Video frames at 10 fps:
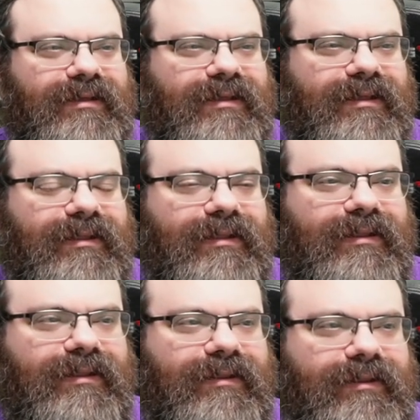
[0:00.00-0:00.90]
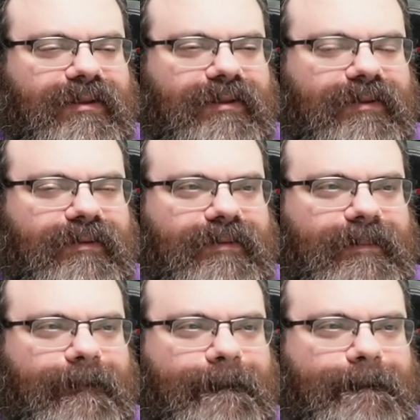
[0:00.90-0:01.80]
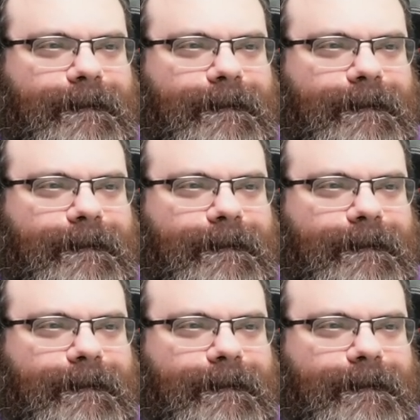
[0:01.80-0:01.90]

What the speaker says: [no speech]